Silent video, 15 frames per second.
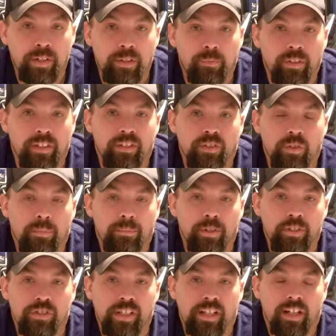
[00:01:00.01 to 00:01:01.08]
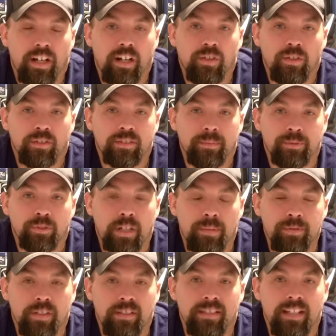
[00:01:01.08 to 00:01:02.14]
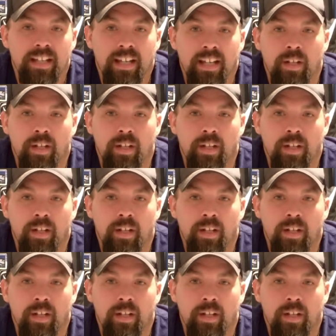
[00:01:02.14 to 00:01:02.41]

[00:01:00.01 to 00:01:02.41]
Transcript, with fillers: We really do appreciate all those subscriptions.